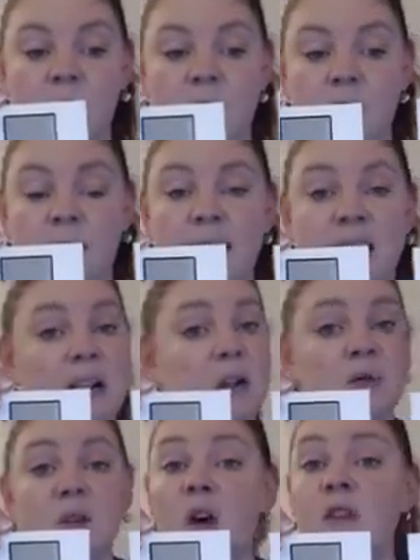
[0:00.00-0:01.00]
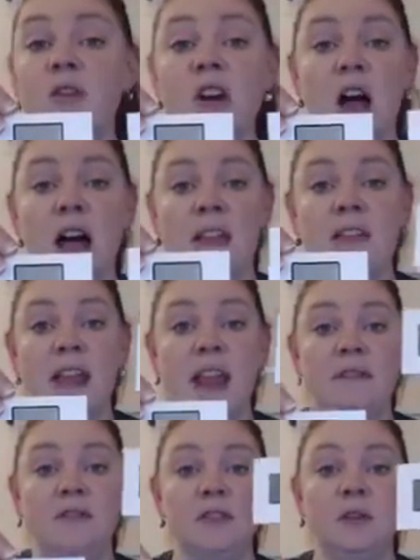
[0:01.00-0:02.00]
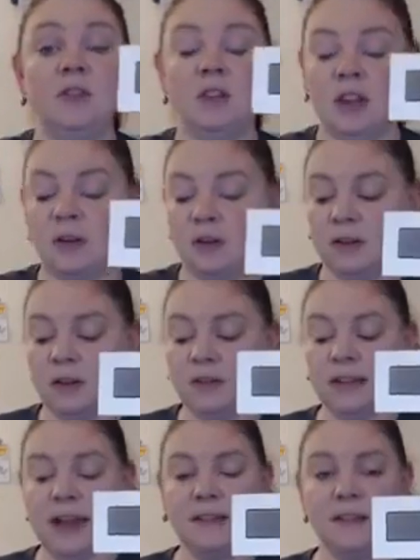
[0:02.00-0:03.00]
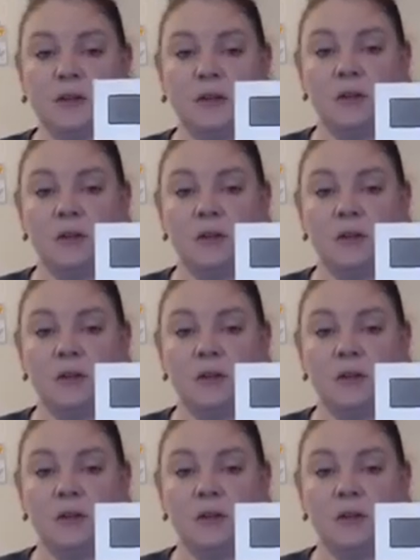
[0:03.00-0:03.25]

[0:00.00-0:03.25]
The rectangles are not. They have 2 sides that